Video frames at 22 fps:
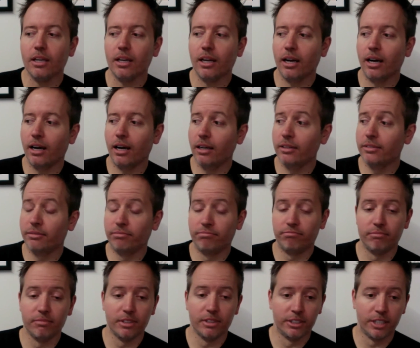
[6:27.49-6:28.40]
Uh,
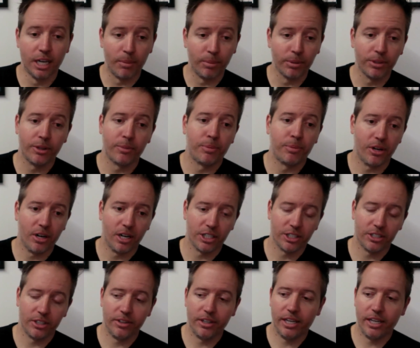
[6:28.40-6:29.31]
Doubled the
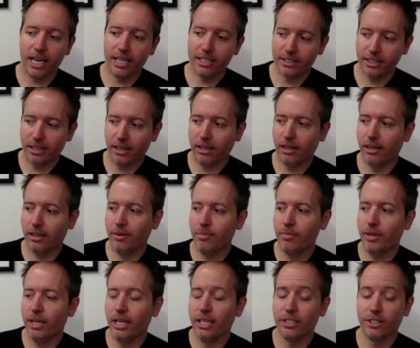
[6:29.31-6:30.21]
production the next
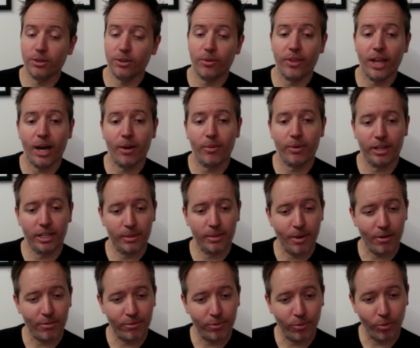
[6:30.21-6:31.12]
time and sold that one in
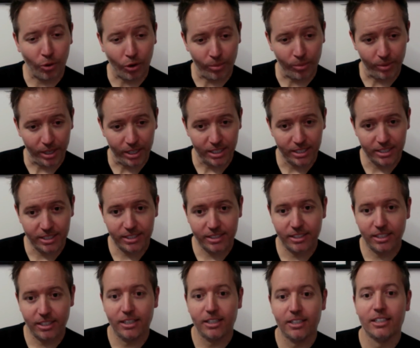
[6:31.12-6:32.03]
about 4 months.
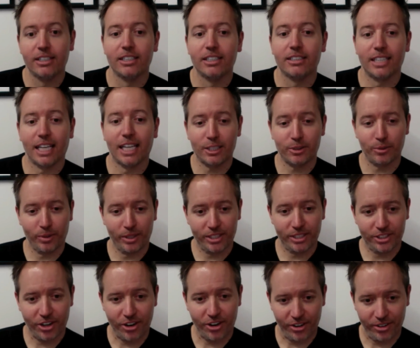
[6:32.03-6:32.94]
That's when I
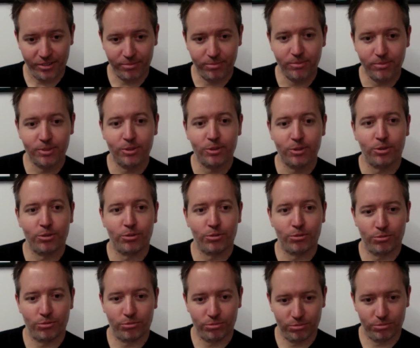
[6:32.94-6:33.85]
started
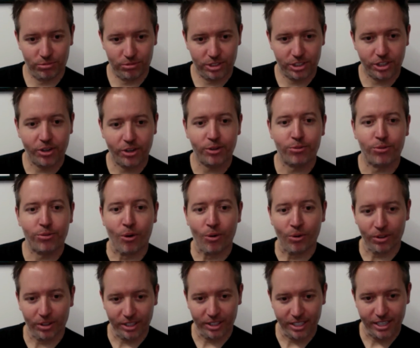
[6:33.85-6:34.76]

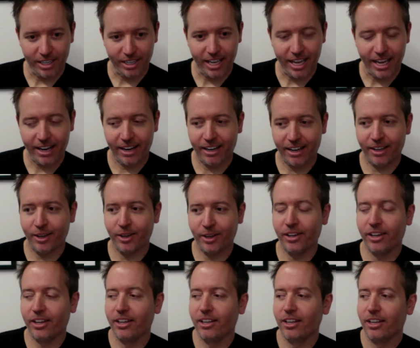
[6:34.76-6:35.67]
rolling. And
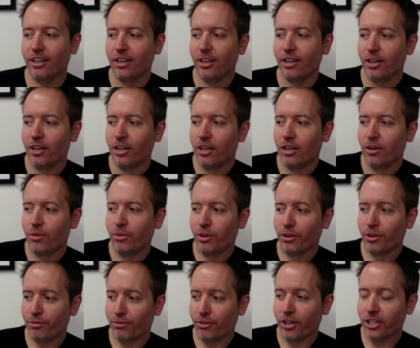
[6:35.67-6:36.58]

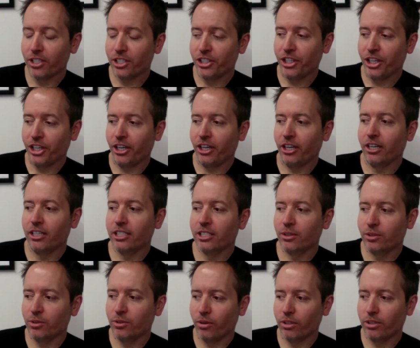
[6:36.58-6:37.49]
then the first year, so
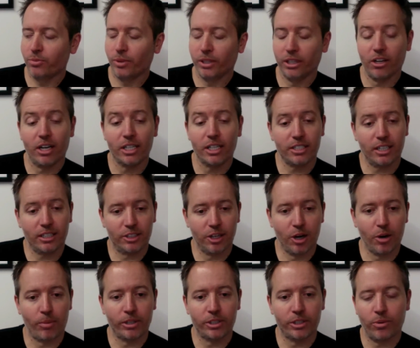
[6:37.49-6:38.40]
we launched
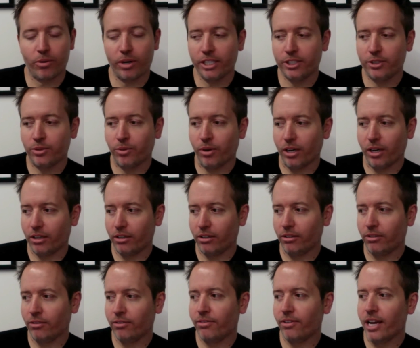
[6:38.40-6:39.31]
October
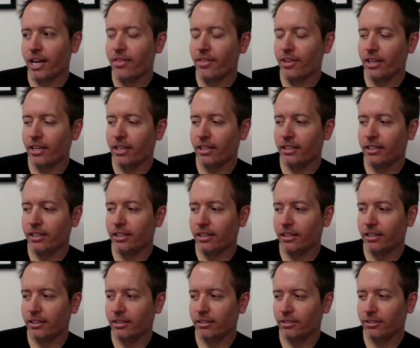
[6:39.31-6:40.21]
2012, and then
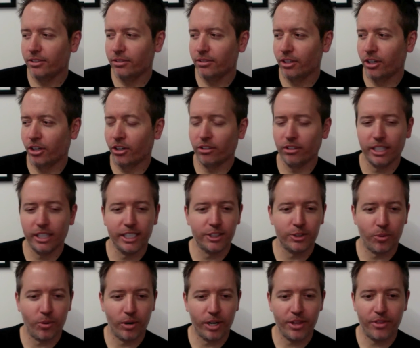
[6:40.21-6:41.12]
early in
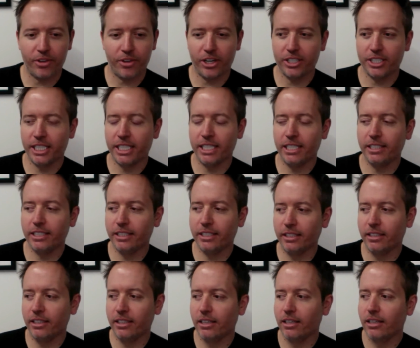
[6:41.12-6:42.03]

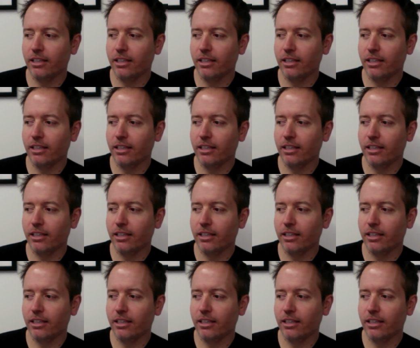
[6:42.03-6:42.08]
2013,